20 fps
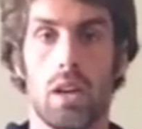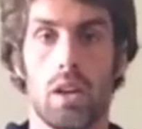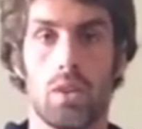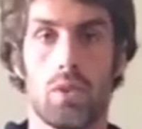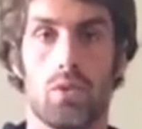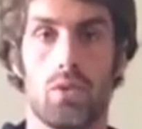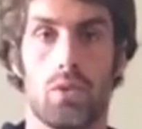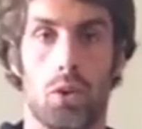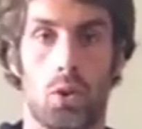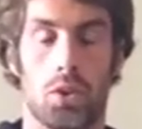
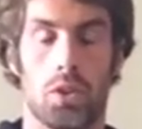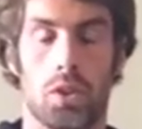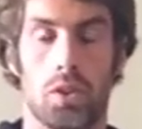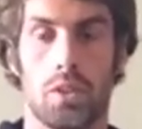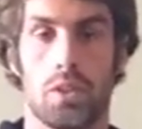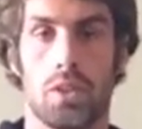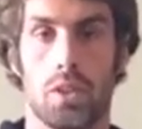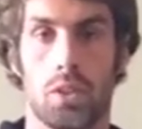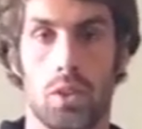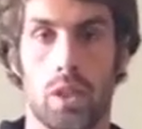for
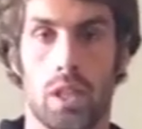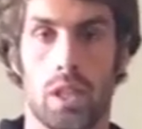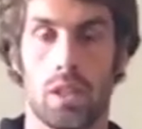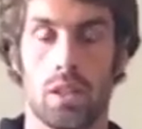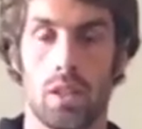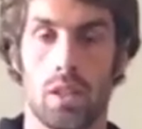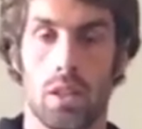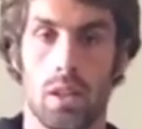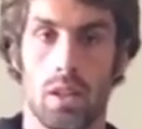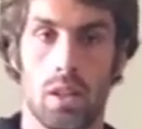doing
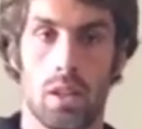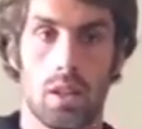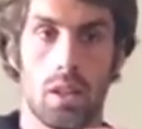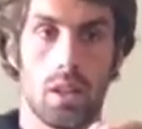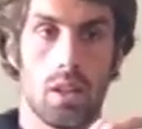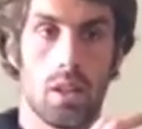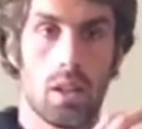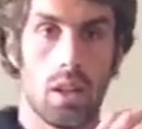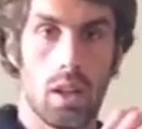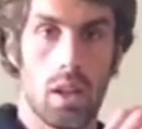
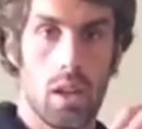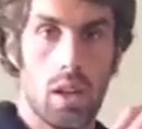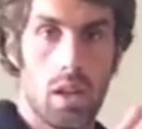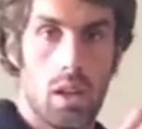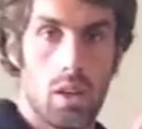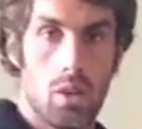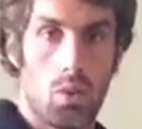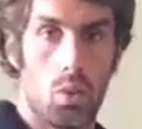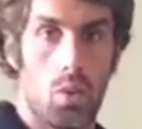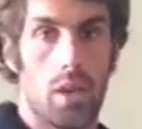
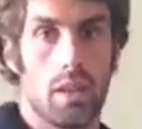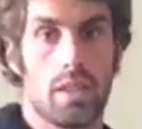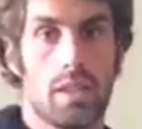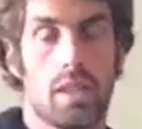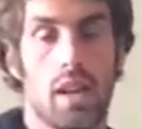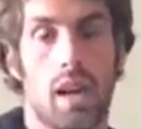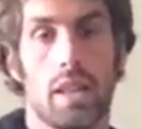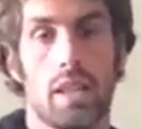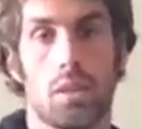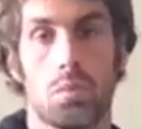
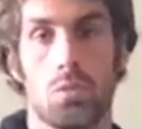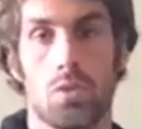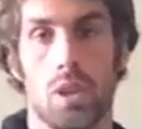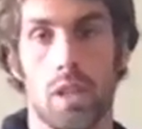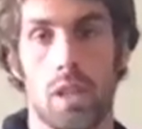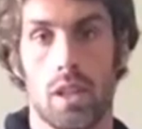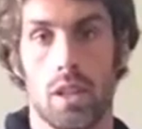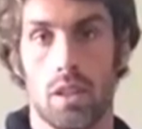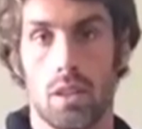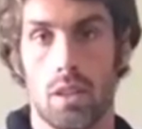one-sided
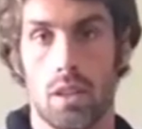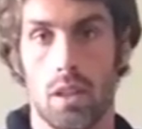breathing.